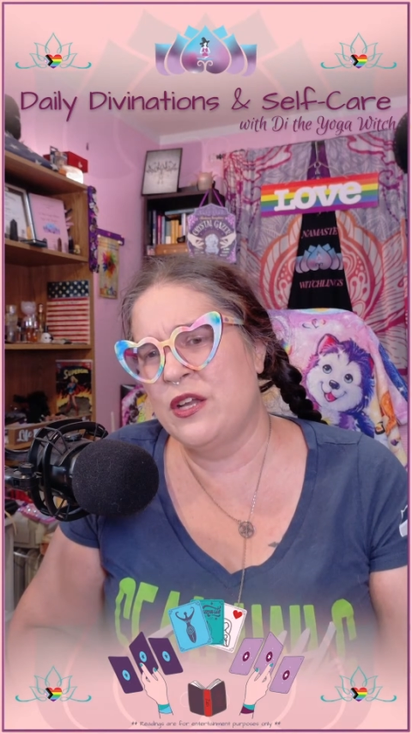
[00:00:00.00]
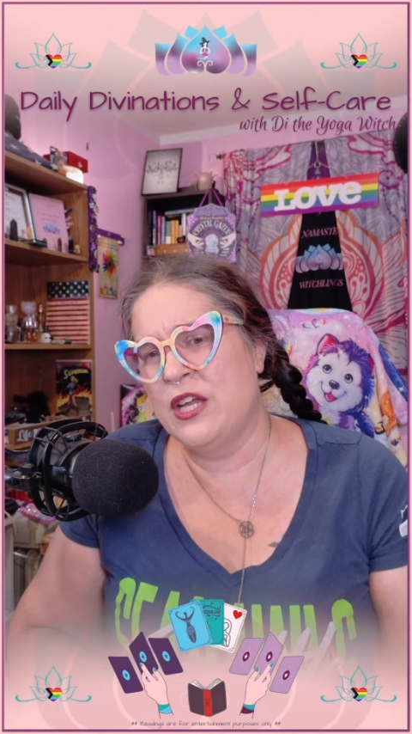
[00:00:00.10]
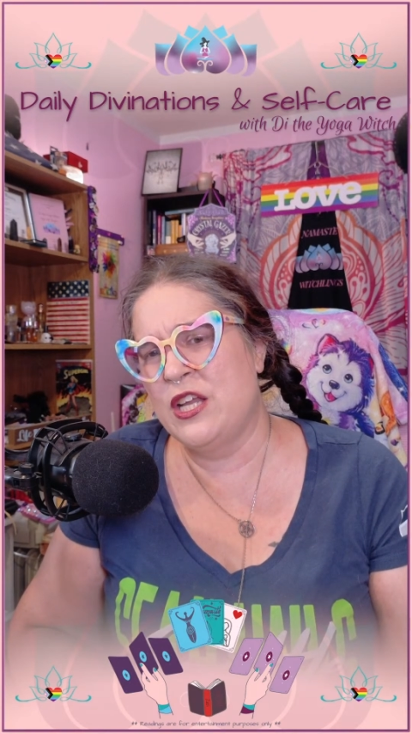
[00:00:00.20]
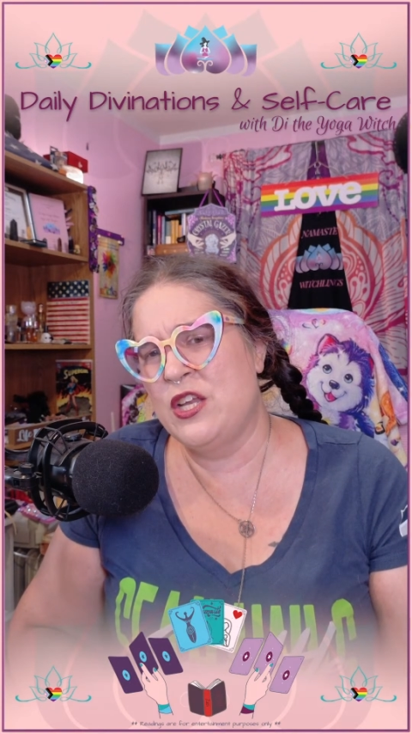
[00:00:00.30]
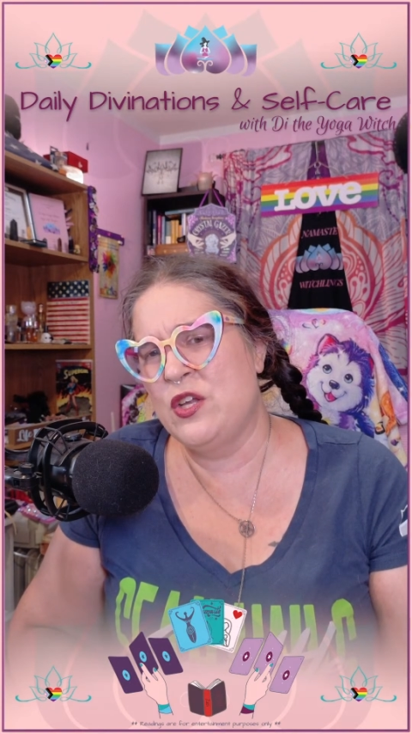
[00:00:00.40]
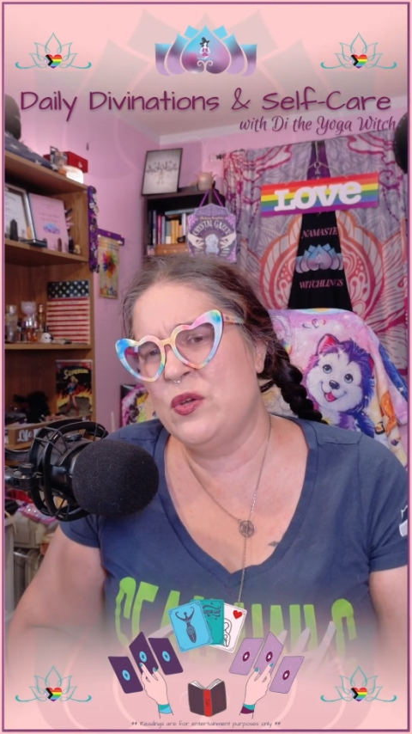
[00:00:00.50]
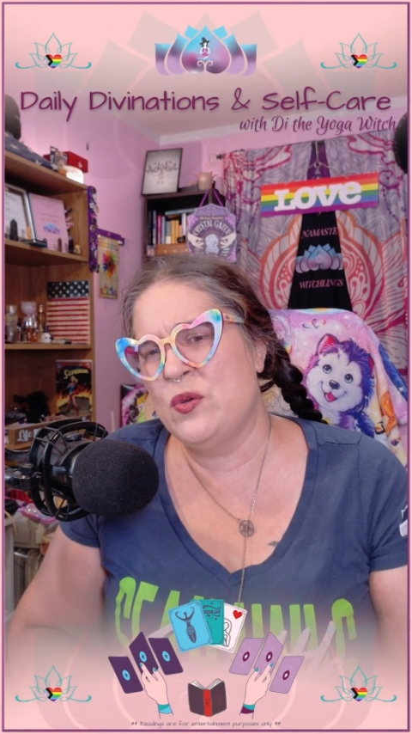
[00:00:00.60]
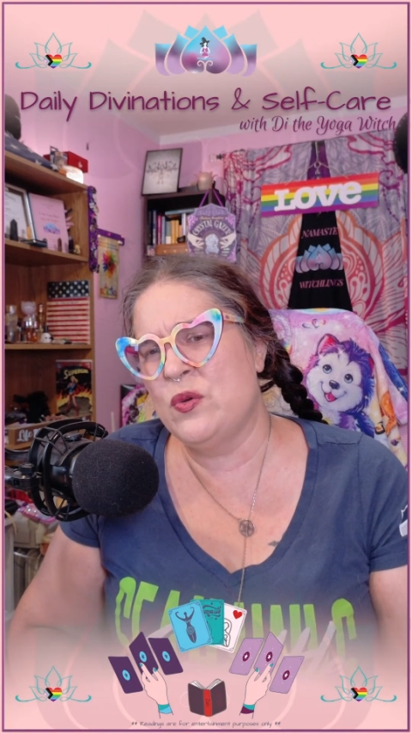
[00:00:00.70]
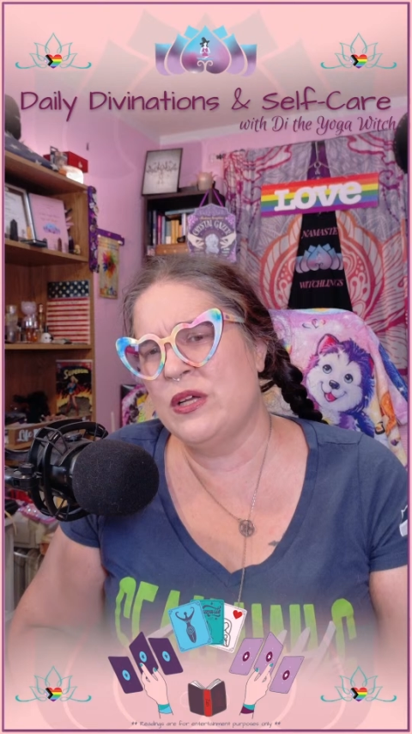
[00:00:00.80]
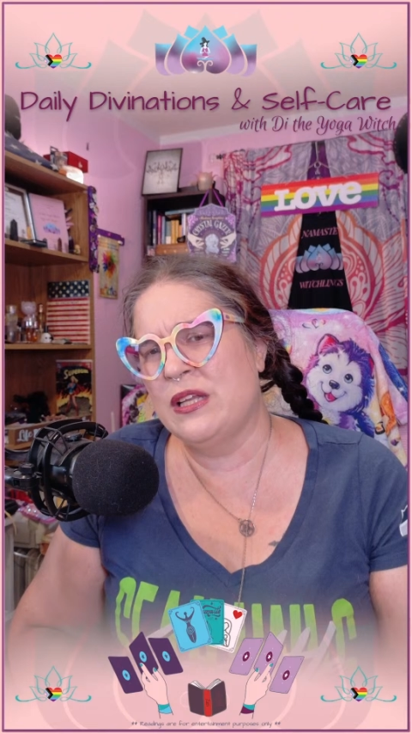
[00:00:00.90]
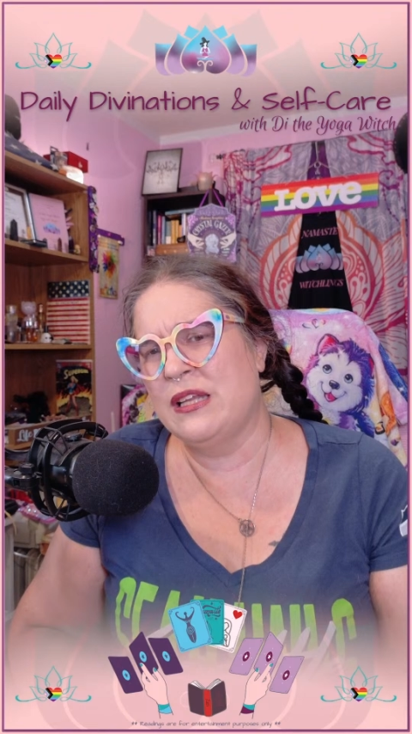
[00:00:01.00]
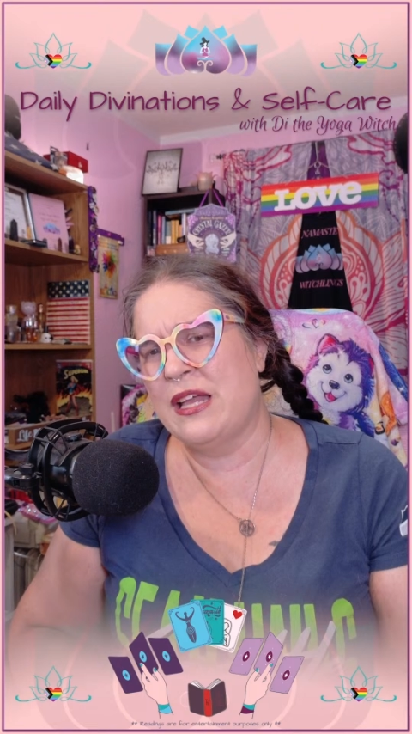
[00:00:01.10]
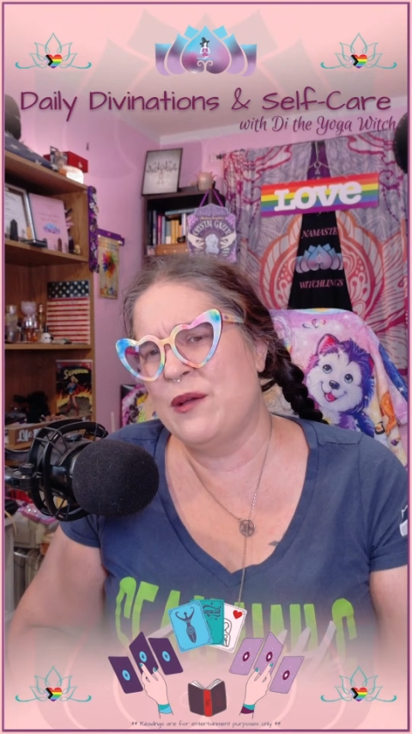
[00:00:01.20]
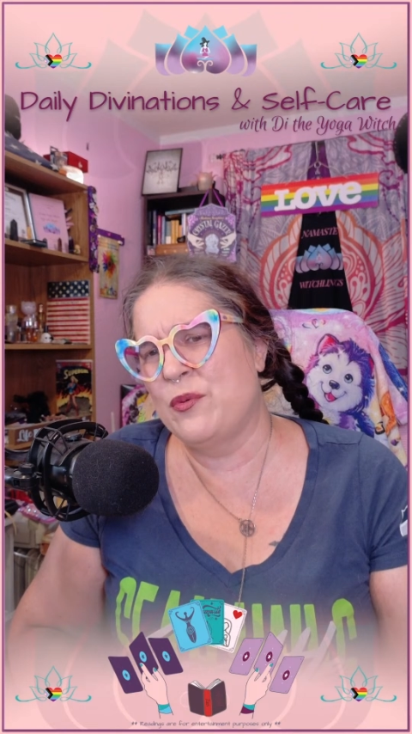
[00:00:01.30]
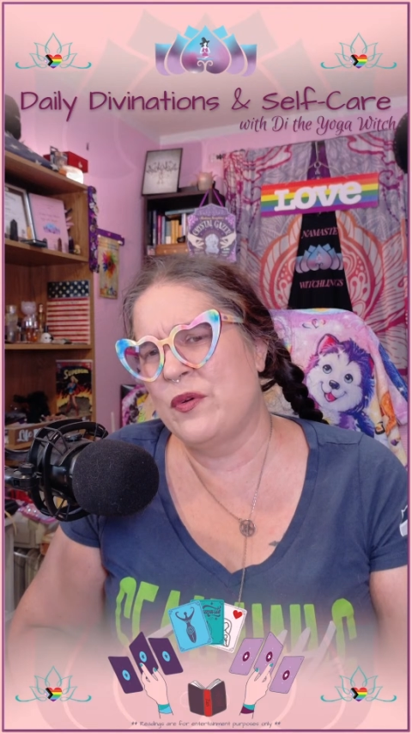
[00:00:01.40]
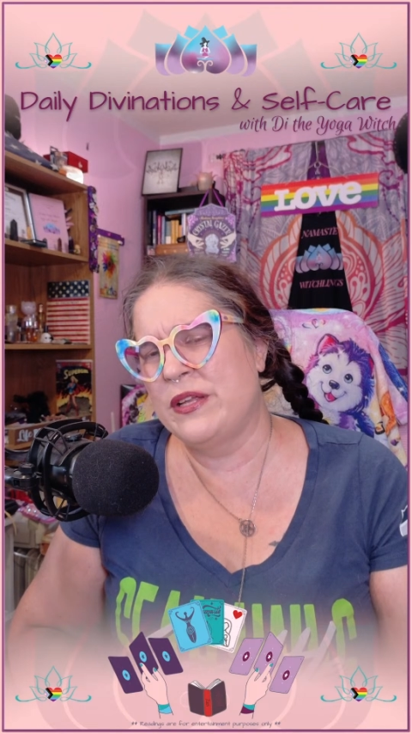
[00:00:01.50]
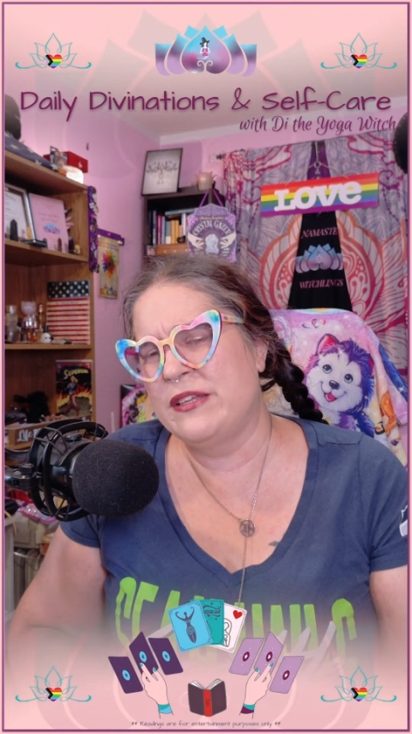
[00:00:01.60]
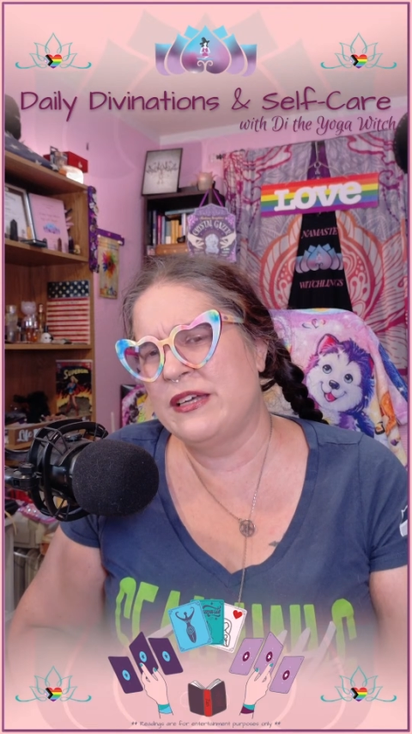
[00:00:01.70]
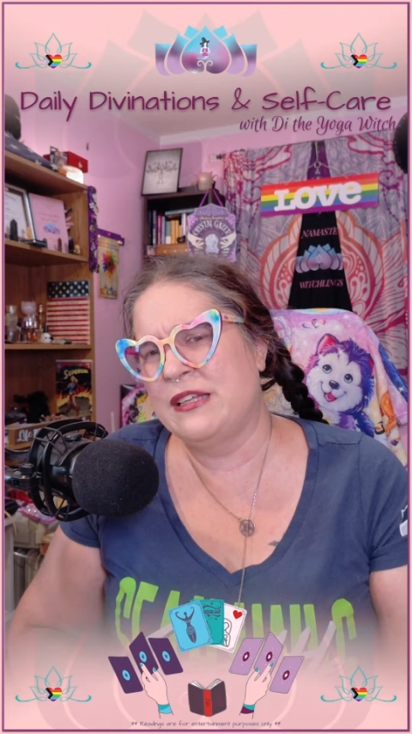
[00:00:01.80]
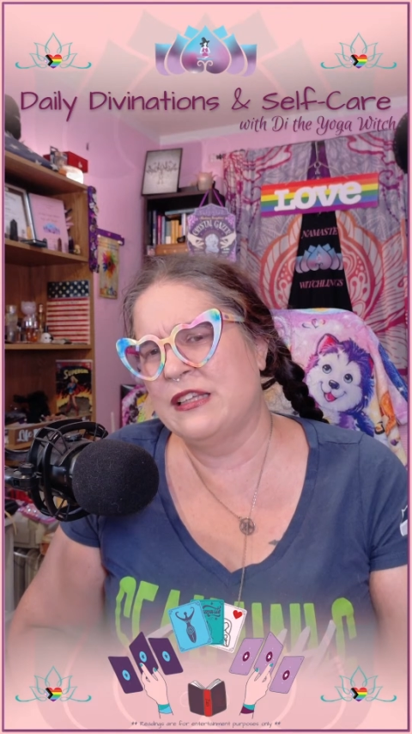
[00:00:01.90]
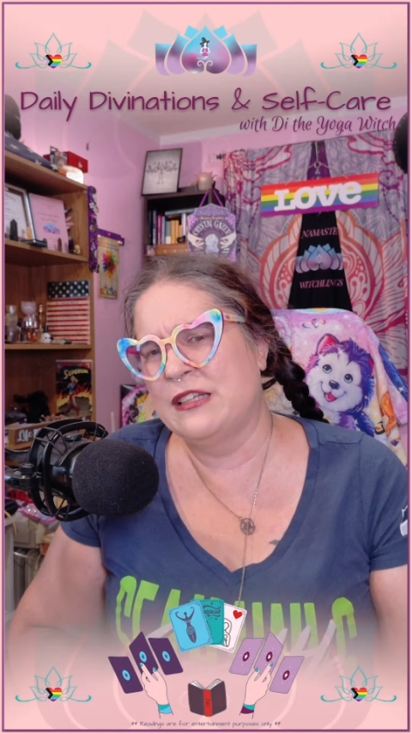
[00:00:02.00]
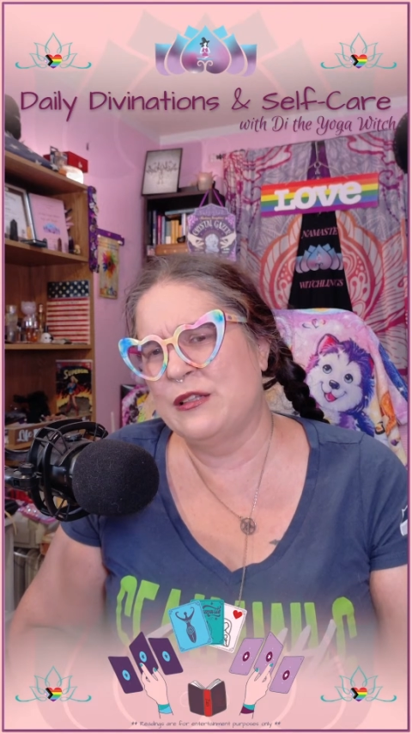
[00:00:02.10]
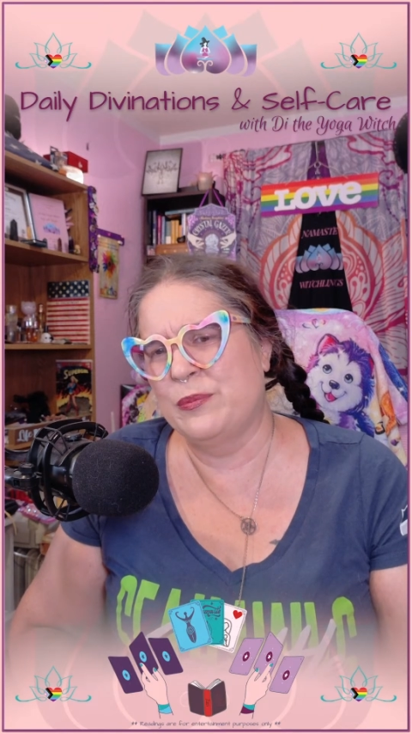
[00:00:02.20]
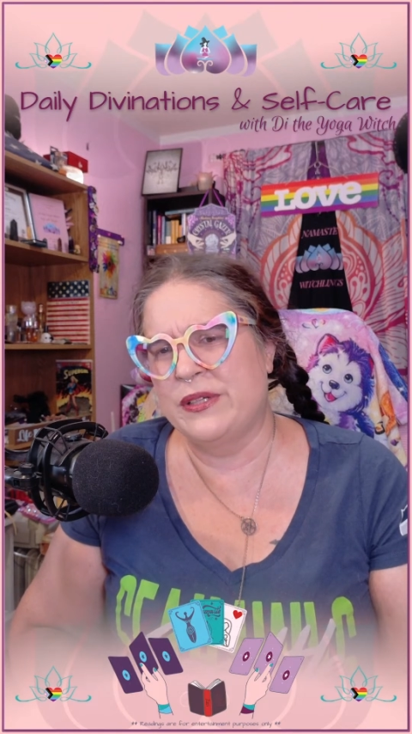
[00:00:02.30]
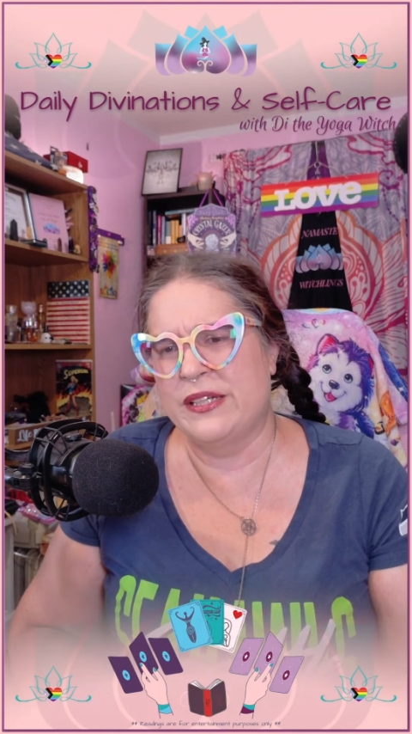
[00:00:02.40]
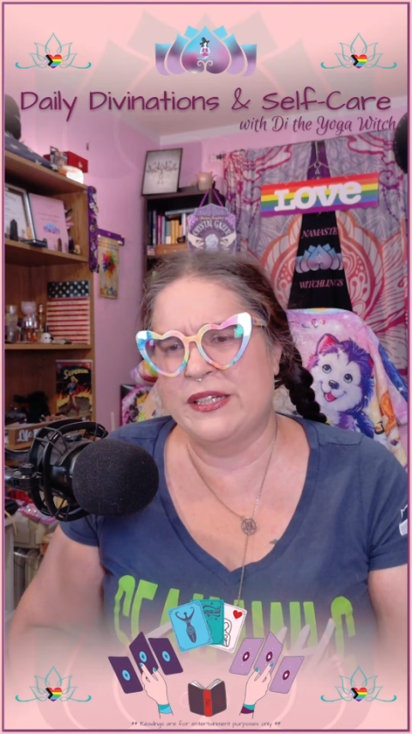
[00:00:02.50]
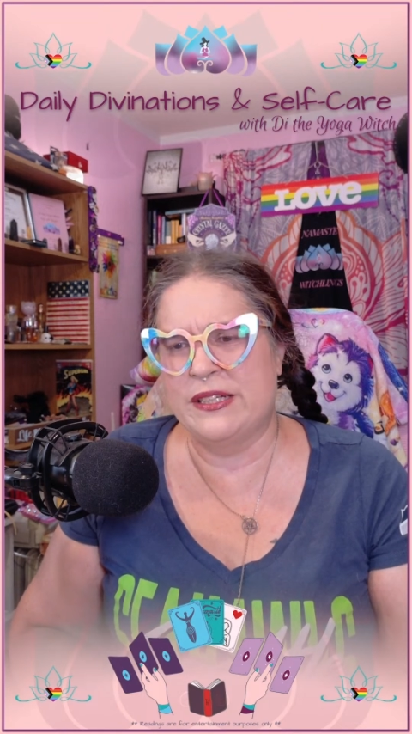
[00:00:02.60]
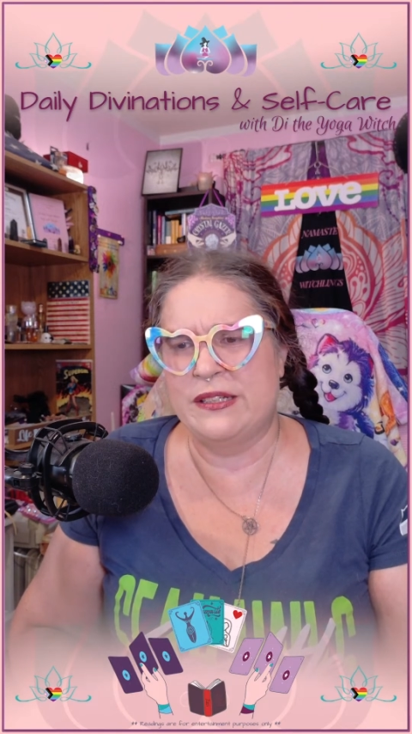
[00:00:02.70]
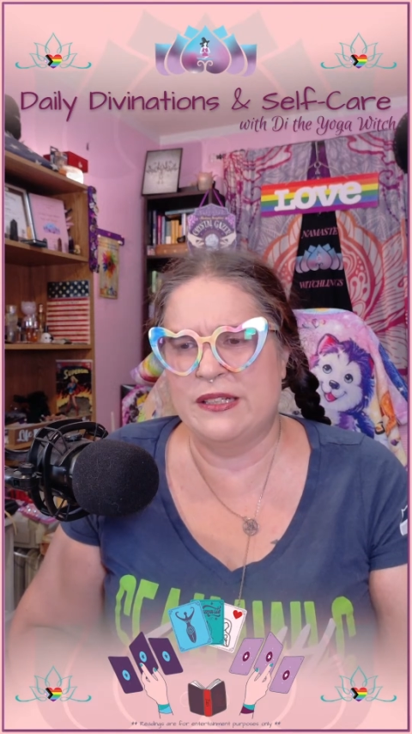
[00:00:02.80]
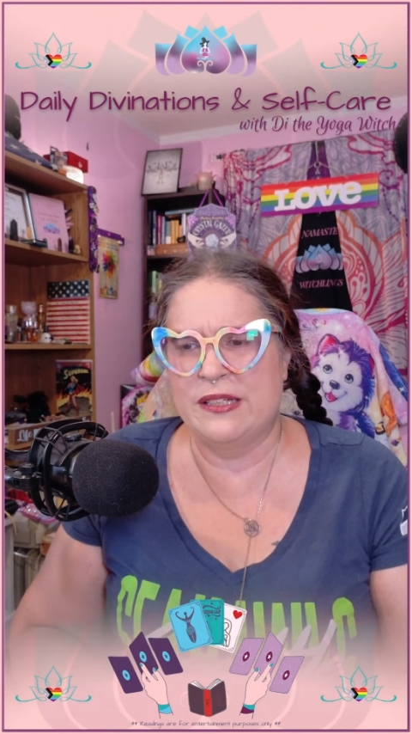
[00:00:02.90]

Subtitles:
you elaborate that a little bit?